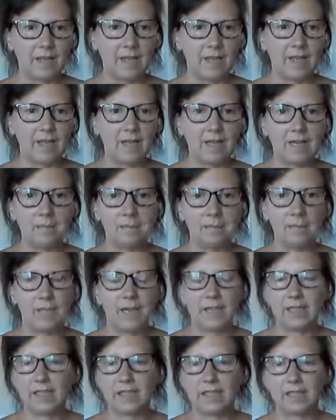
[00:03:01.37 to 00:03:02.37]

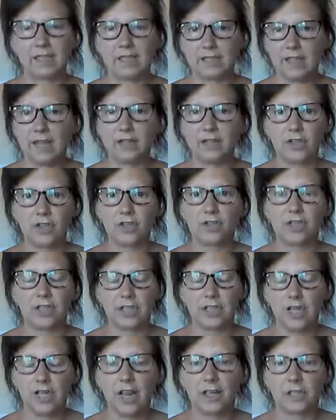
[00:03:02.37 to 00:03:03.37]
And your digestion
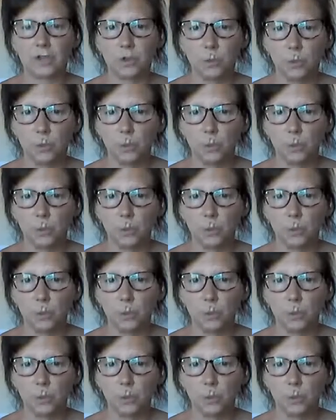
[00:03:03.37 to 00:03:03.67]
starts to